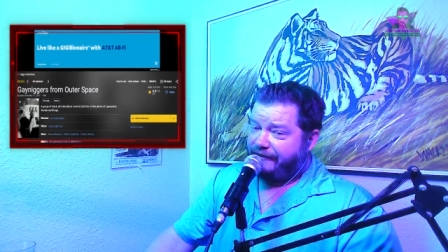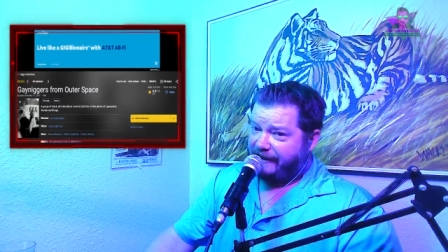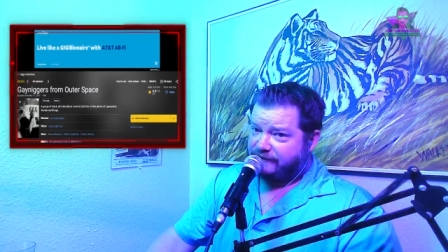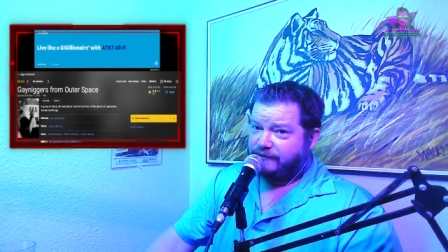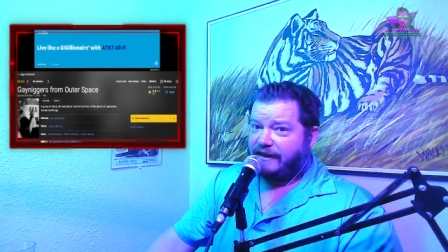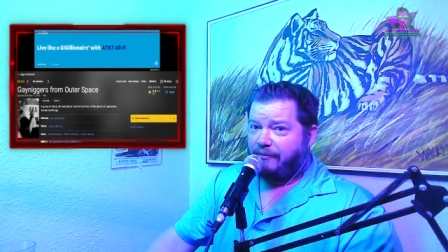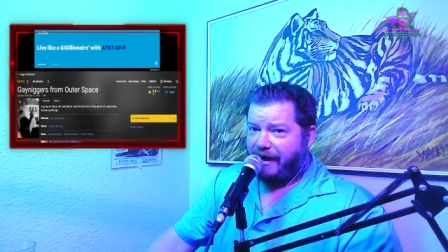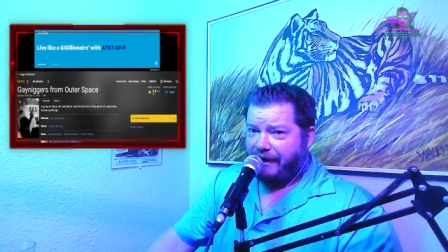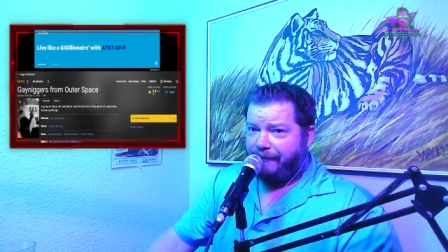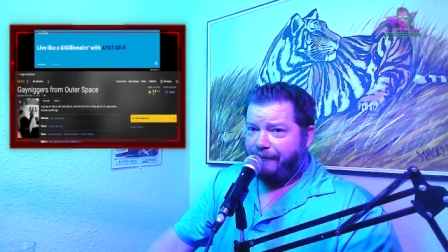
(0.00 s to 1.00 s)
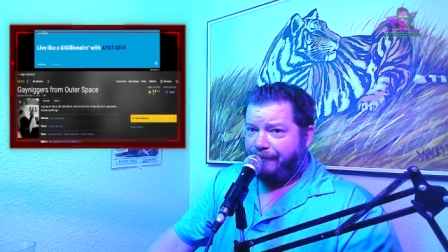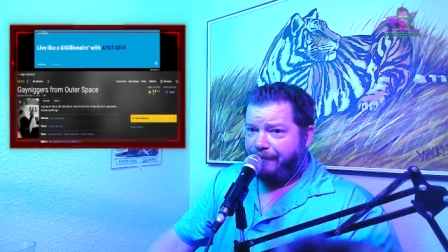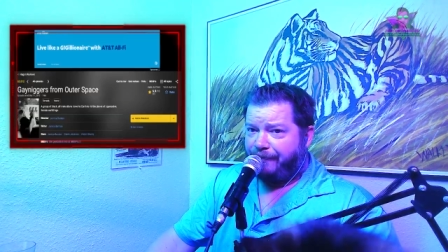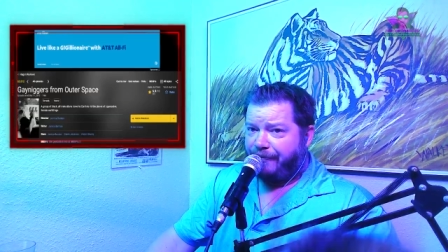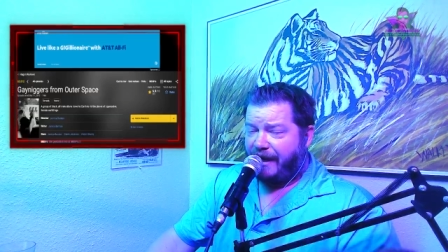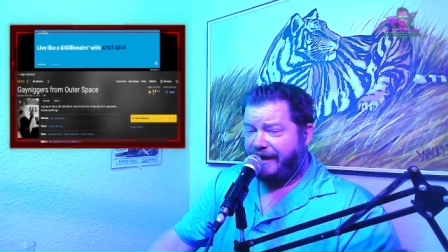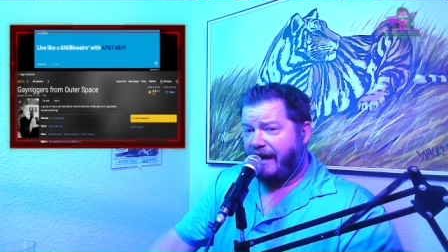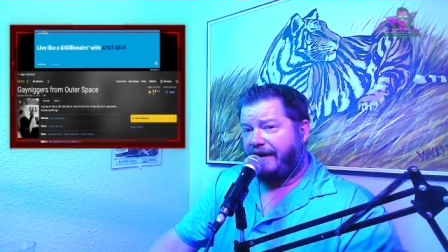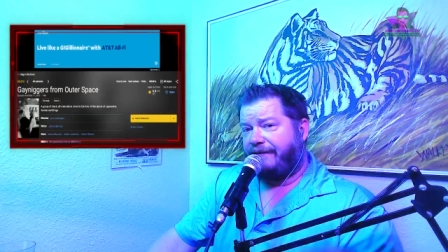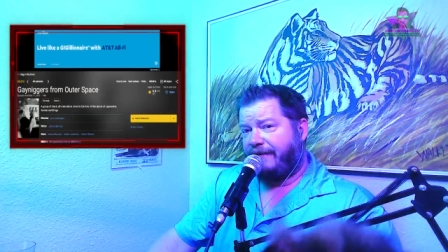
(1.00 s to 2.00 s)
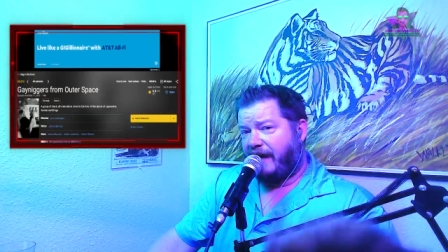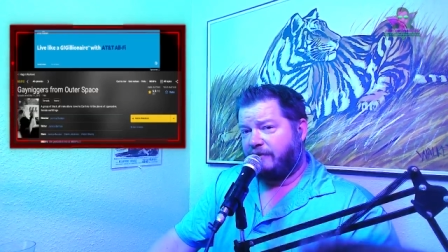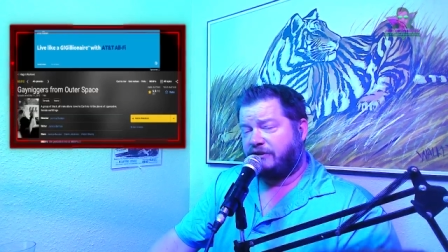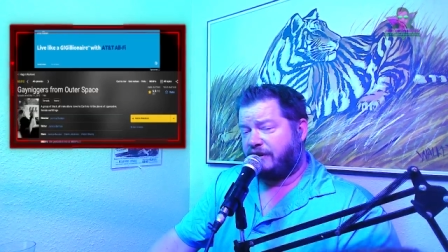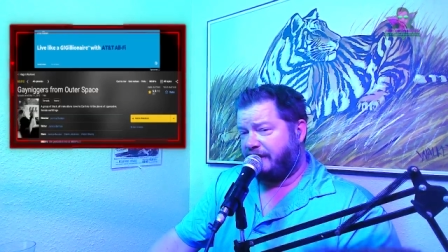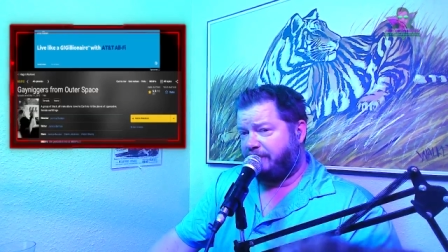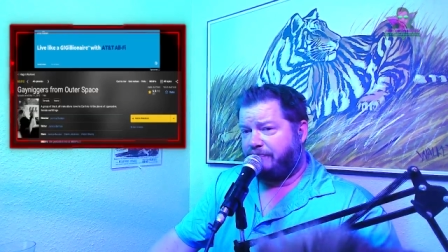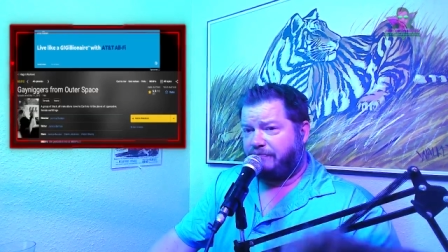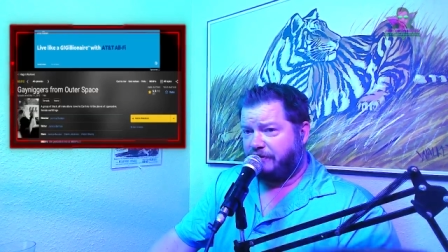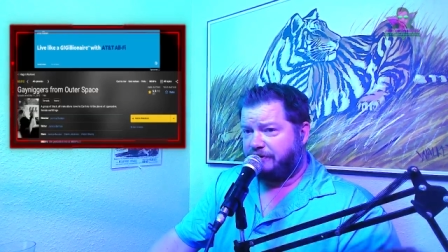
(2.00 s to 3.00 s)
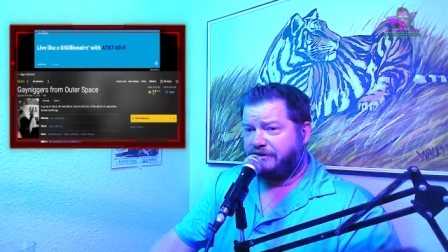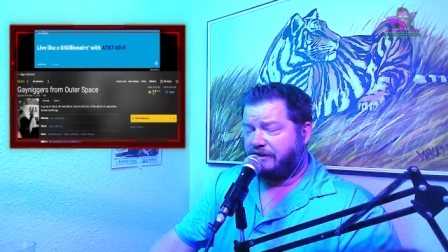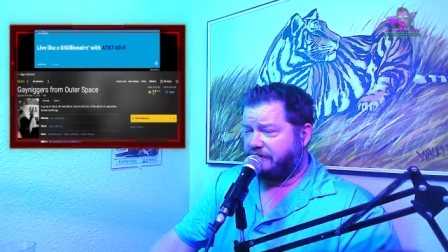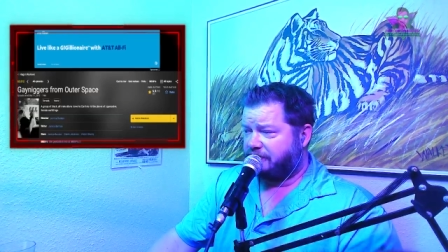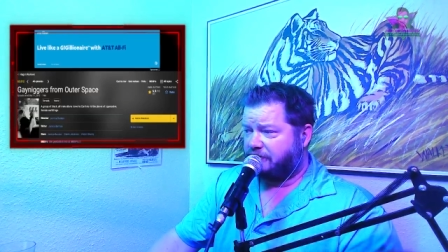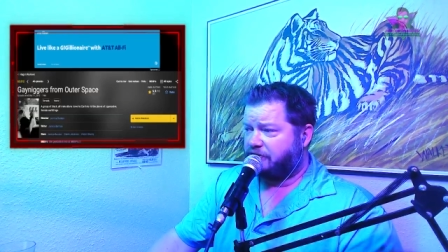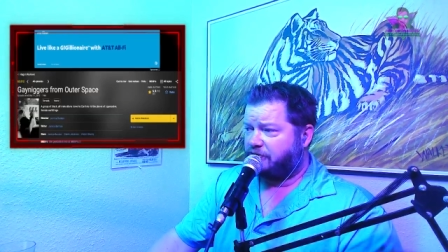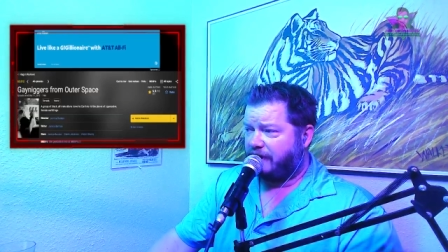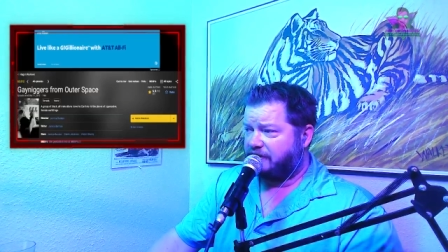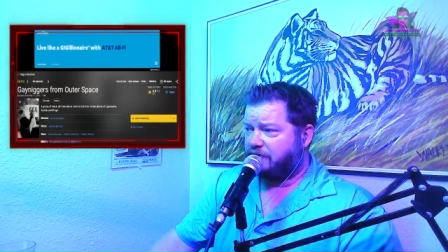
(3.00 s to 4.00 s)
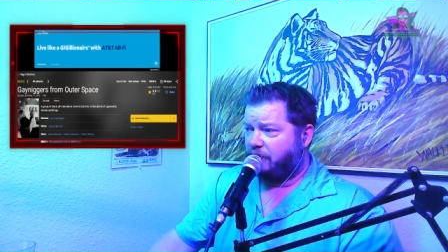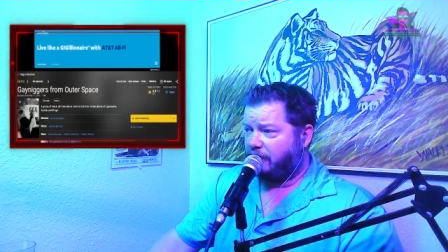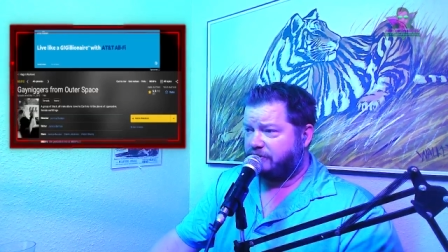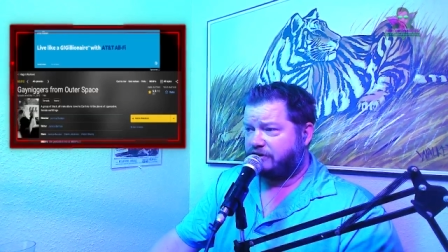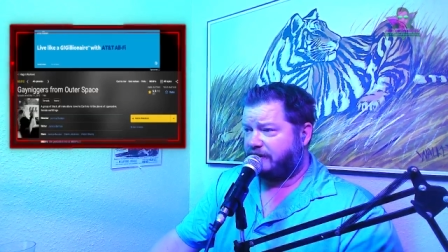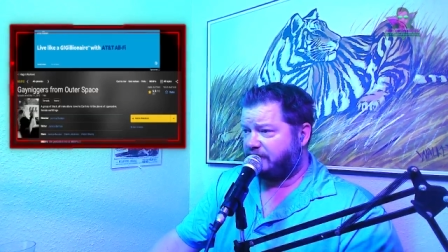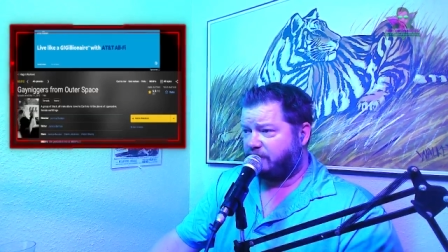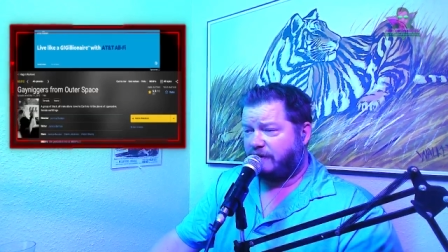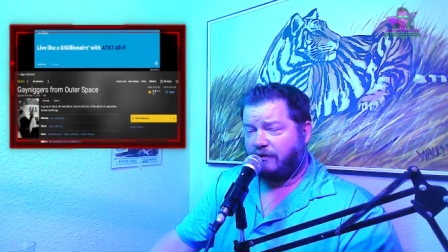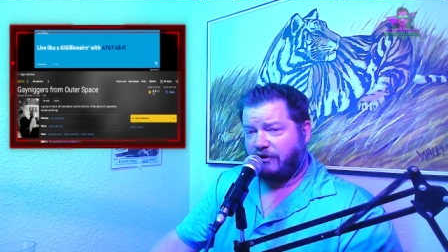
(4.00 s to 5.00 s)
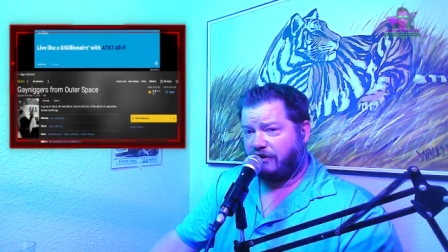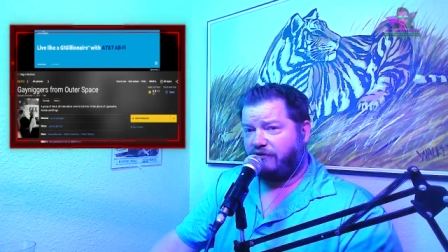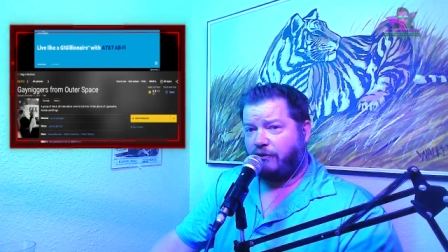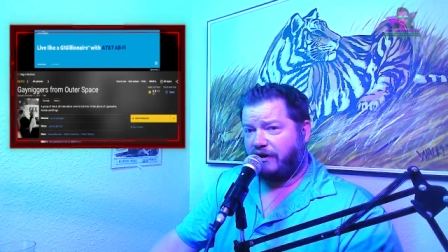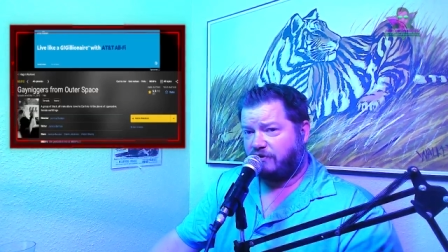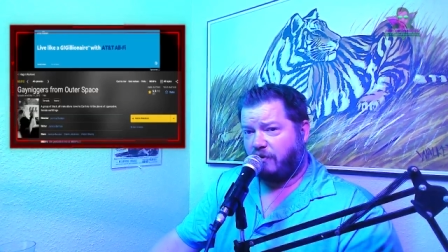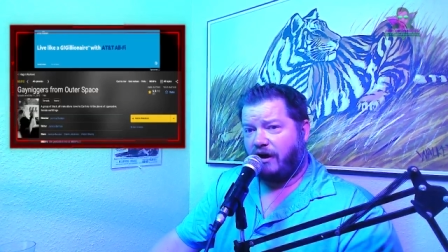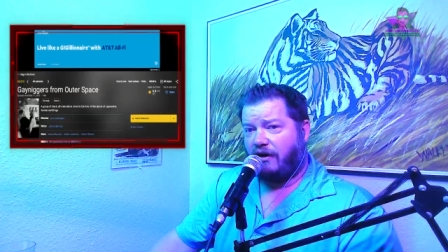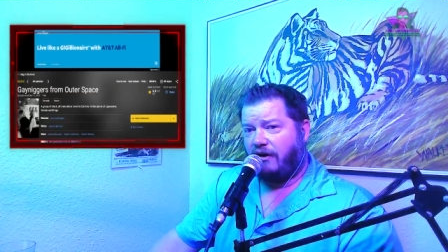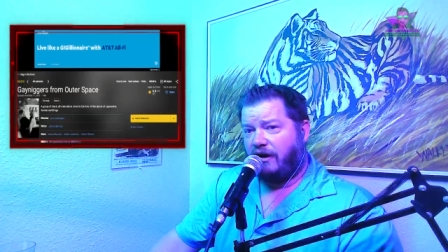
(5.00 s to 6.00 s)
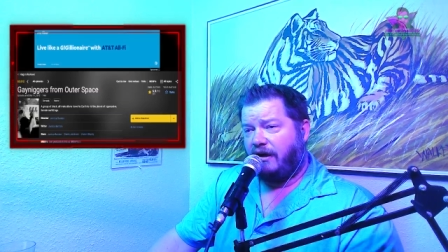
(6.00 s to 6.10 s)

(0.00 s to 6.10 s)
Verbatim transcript: That's what they made. And yeah, I'm sure it did boost their social credit score. I'm sure that's what they were looking for as well.